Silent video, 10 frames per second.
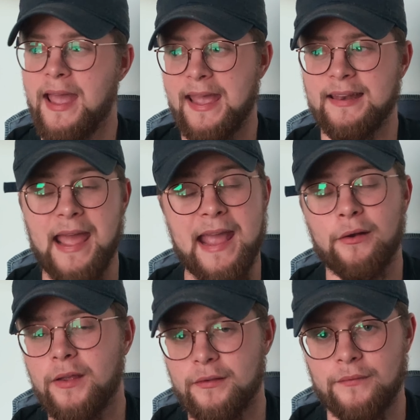and
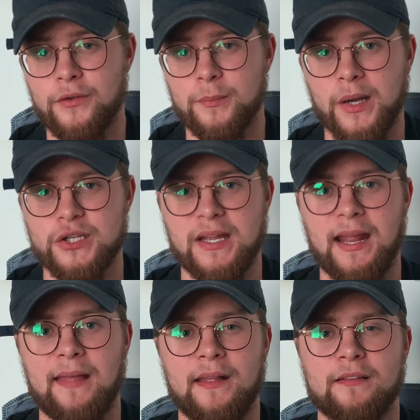areas of your budget,
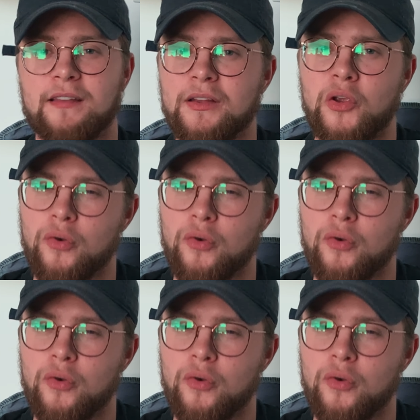and then send you